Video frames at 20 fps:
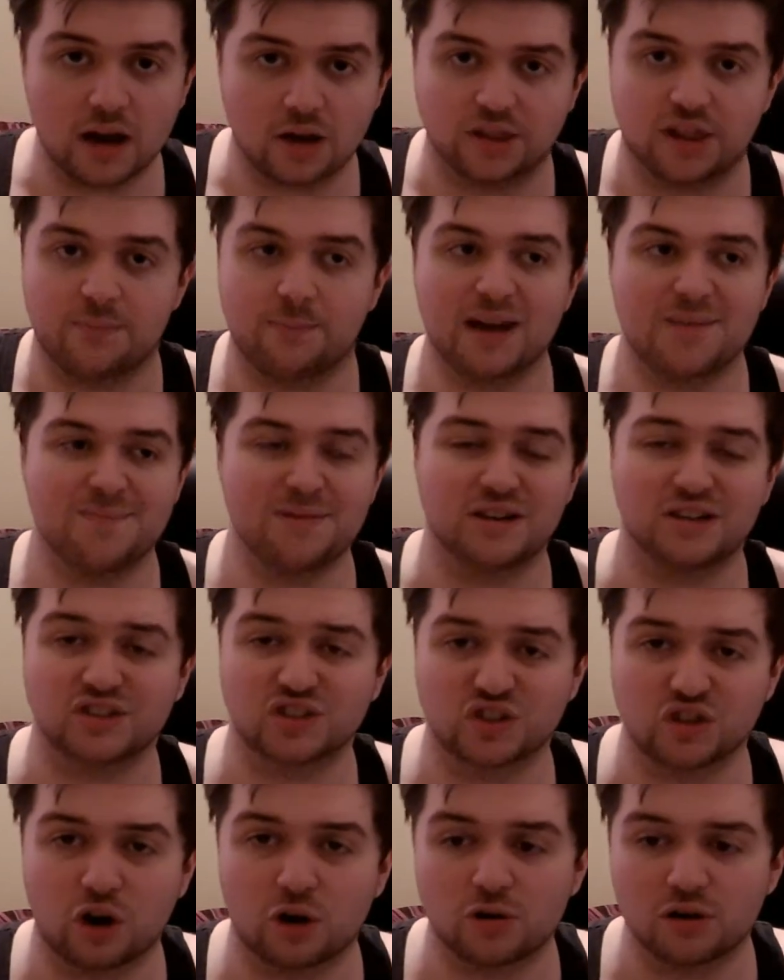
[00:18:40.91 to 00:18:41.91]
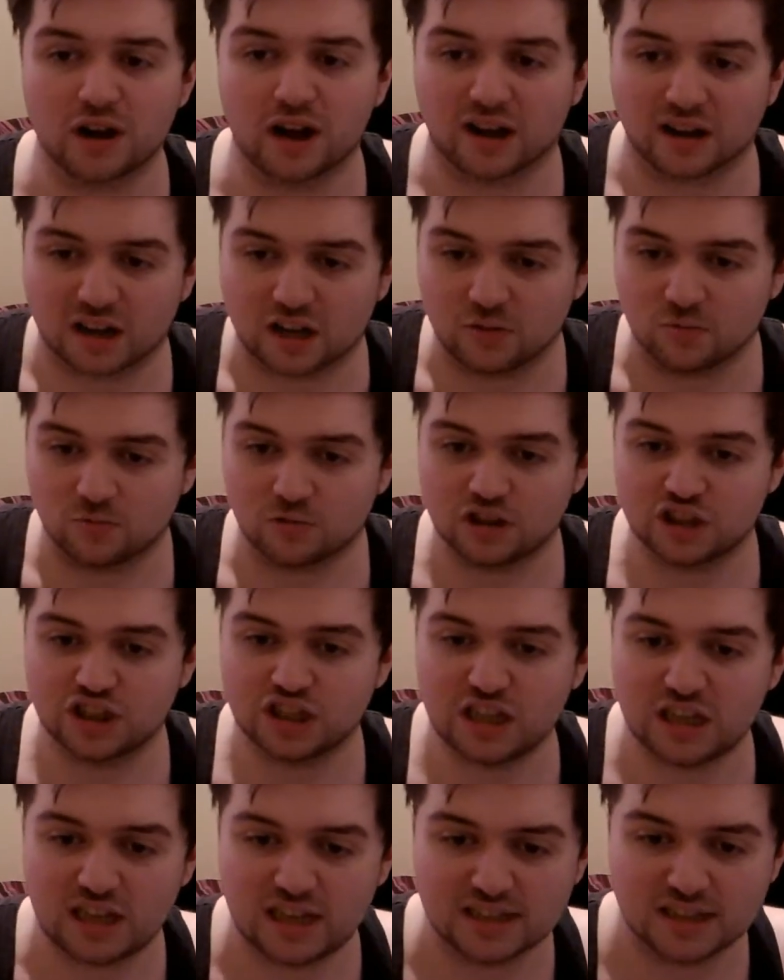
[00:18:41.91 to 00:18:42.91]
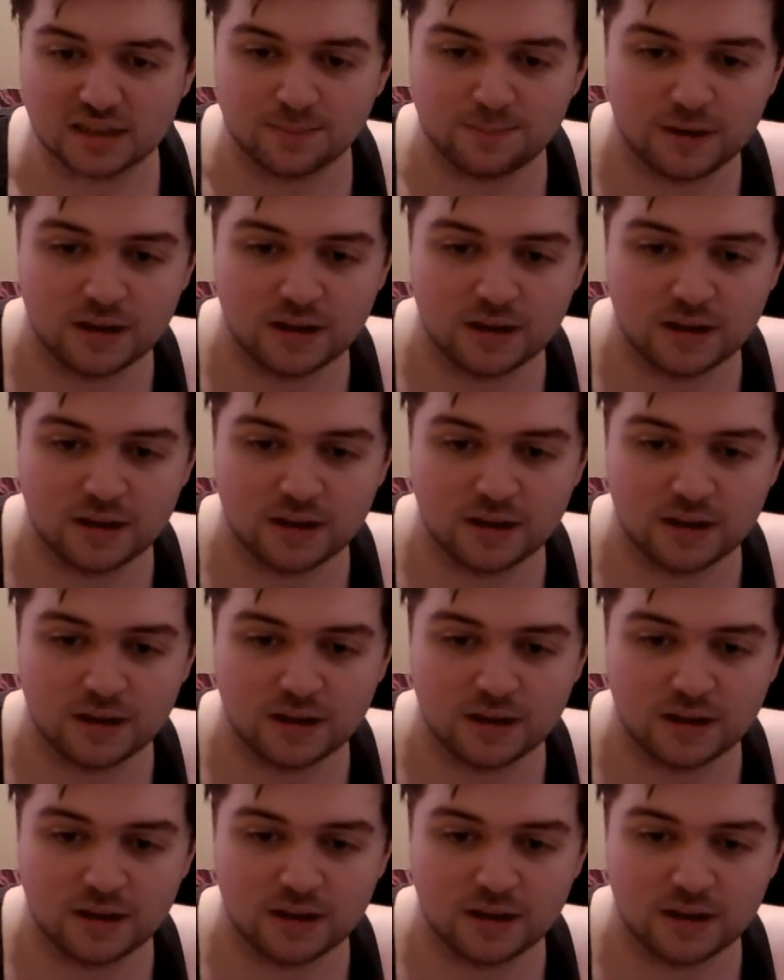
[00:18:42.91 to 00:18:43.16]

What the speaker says: There might be a story arc in which he is a bit